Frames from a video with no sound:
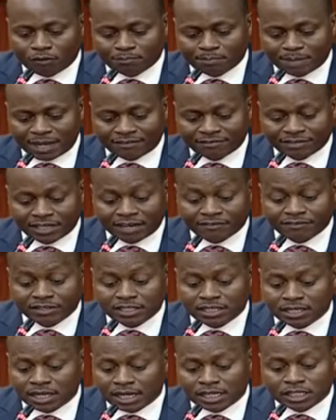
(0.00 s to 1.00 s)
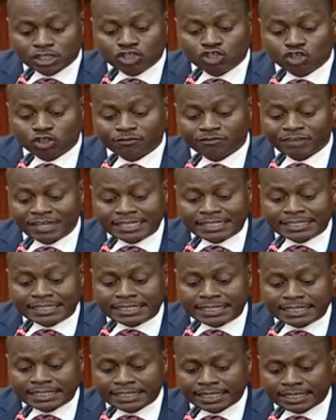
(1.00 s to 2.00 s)
my affidavit, I did not find it
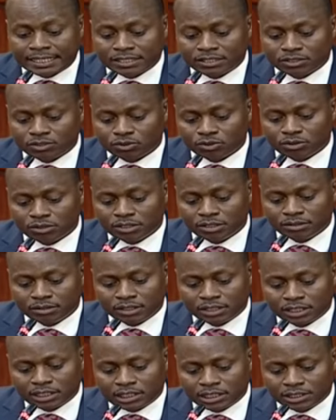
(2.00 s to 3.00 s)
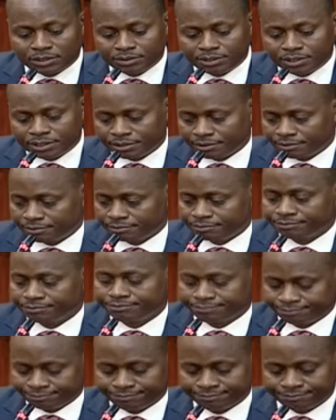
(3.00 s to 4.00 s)
necessary to... Never found it necessary.